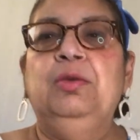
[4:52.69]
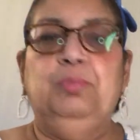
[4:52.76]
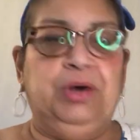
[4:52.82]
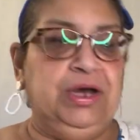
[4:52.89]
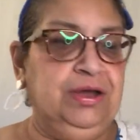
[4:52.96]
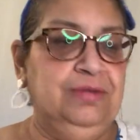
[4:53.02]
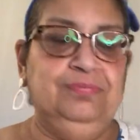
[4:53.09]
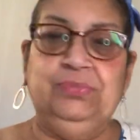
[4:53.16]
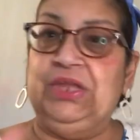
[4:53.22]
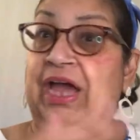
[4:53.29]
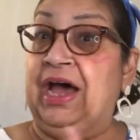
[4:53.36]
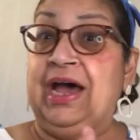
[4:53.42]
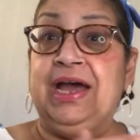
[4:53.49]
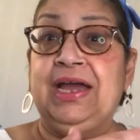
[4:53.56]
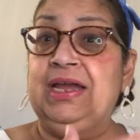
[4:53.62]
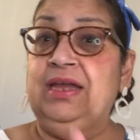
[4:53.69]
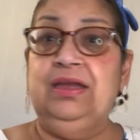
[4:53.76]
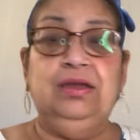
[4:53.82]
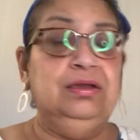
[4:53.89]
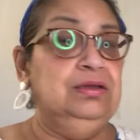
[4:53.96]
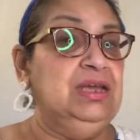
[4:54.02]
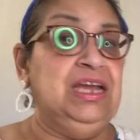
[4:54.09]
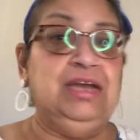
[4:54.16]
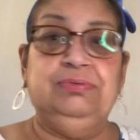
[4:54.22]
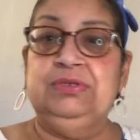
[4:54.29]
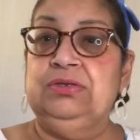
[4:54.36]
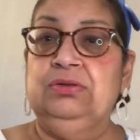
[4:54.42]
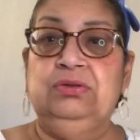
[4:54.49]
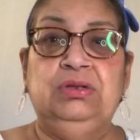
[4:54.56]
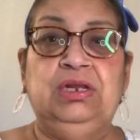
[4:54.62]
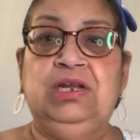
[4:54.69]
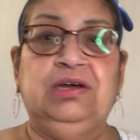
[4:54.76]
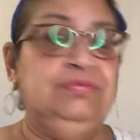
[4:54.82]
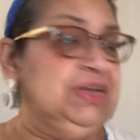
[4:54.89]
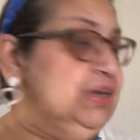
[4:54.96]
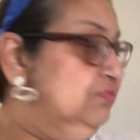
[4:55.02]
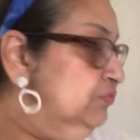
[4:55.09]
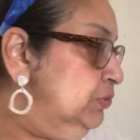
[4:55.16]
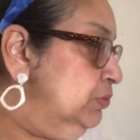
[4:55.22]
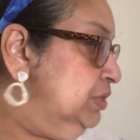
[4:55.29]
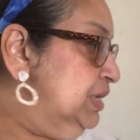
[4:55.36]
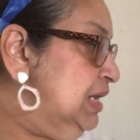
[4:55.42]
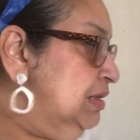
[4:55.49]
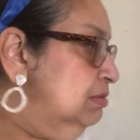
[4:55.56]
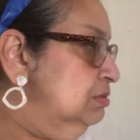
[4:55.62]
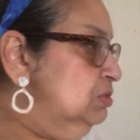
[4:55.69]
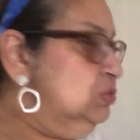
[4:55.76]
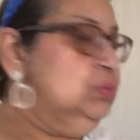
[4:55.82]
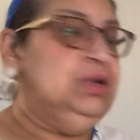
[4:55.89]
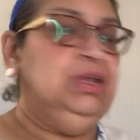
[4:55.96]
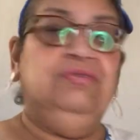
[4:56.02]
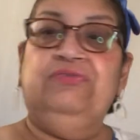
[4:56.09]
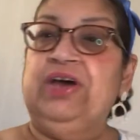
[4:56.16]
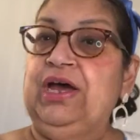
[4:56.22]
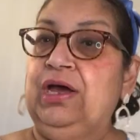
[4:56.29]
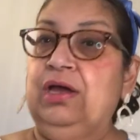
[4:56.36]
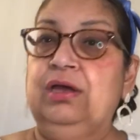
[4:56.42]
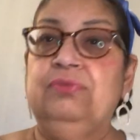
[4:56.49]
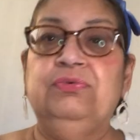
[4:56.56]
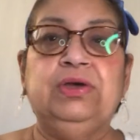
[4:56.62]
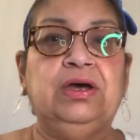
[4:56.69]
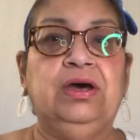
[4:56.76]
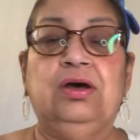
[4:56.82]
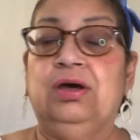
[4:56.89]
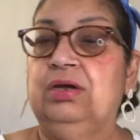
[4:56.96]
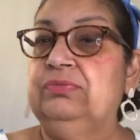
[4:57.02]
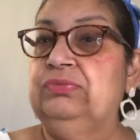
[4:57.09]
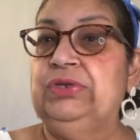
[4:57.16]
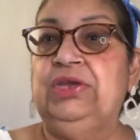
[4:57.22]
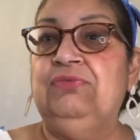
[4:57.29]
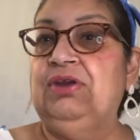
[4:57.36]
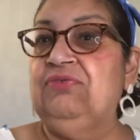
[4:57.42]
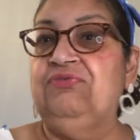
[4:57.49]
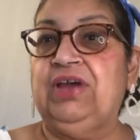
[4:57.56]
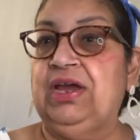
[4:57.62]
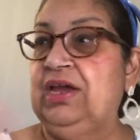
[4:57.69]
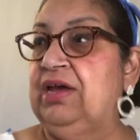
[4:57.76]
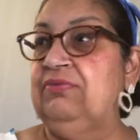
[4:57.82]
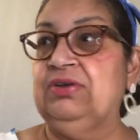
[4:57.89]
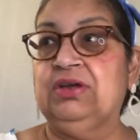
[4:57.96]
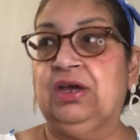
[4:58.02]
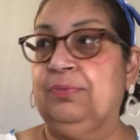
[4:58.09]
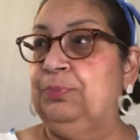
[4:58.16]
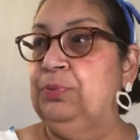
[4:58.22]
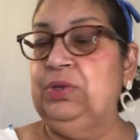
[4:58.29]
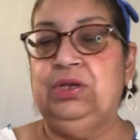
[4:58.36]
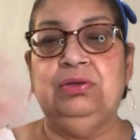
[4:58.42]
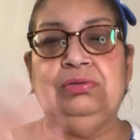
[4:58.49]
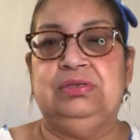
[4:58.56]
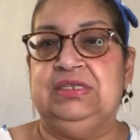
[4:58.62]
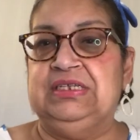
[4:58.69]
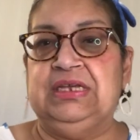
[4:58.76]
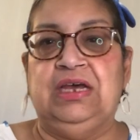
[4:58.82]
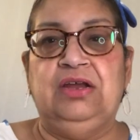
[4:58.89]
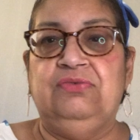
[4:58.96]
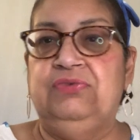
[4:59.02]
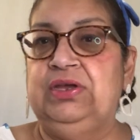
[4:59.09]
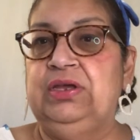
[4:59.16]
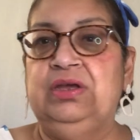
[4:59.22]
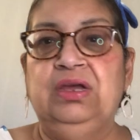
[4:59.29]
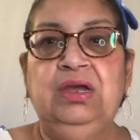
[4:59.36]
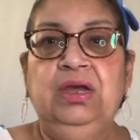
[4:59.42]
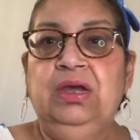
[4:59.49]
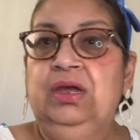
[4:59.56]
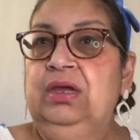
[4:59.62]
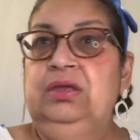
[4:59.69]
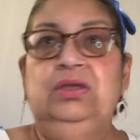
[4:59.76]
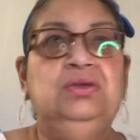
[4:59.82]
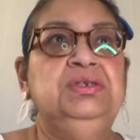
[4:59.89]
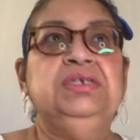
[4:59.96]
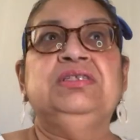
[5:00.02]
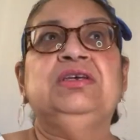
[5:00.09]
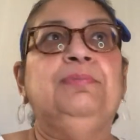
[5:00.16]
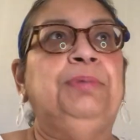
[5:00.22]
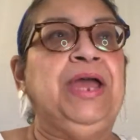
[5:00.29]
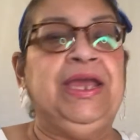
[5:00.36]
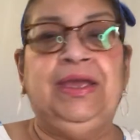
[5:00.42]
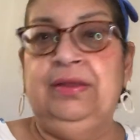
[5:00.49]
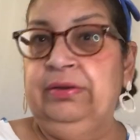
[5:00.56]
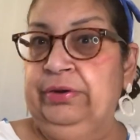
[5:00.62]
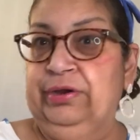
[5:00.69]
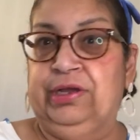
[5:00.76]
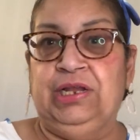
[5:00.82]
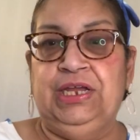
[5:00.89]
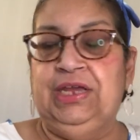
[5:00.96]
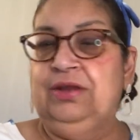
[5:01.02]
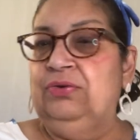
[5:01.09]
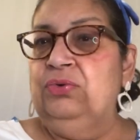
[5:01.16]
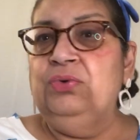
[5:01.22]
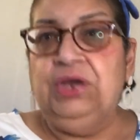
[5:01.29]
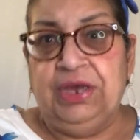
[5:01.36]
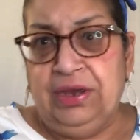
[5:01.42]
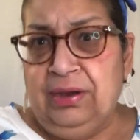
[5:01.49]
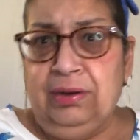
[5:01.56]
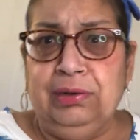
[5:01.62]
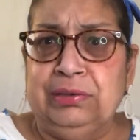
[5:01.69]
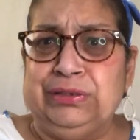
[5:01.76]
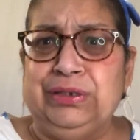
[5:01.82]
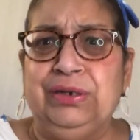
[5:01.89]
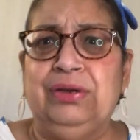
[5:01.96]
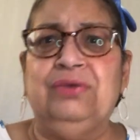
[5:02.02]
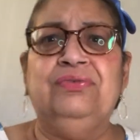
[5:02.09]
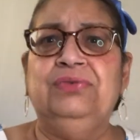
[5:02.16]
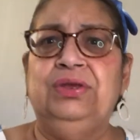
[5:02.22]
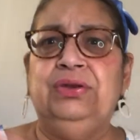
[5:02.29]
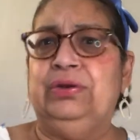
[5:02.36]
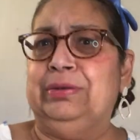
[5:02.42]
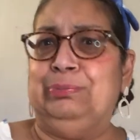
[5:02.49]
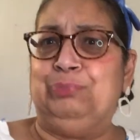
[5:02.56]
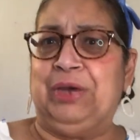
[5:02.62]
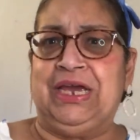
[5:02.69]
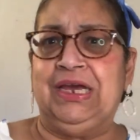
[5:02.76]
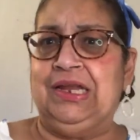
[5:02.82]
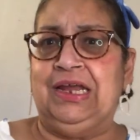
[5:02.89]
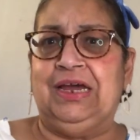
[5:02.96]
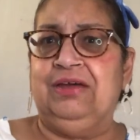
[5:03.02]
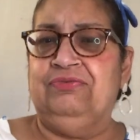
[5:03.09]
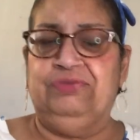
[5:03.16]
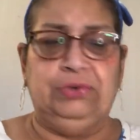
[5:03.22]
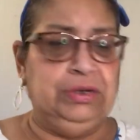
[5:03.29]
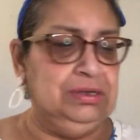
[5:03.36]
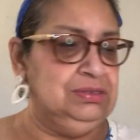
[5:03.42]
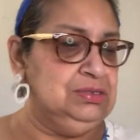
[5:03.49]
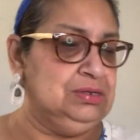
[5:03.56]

But I absolutely love that. For $1.25, even if I have a couple uses out of it, use it to paint or clean. Who cares? You know, you didn't pay a lot for it.